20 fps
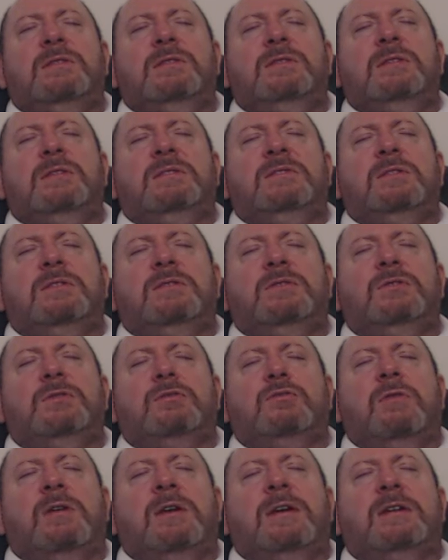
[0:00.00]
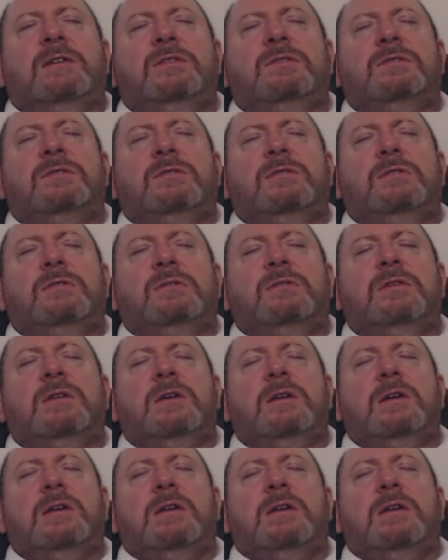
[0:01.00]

and disintegrates and